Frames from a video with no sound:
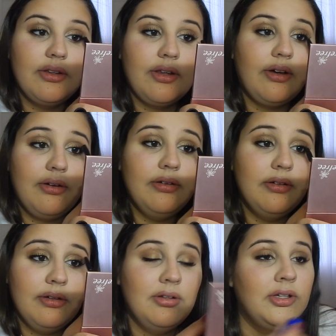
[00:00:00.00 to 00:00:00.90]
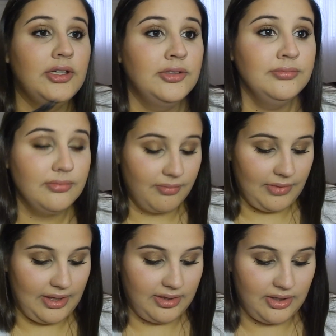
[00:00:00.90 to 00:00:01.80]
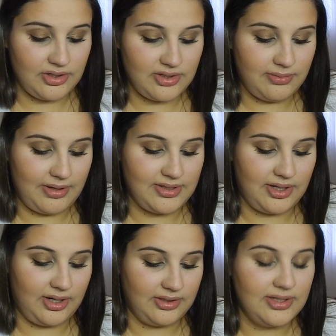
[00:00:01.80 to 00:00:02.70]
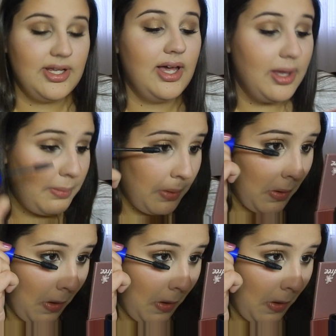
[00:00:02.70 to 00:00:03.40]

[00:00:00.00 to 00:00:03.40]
So there's mascara on the top.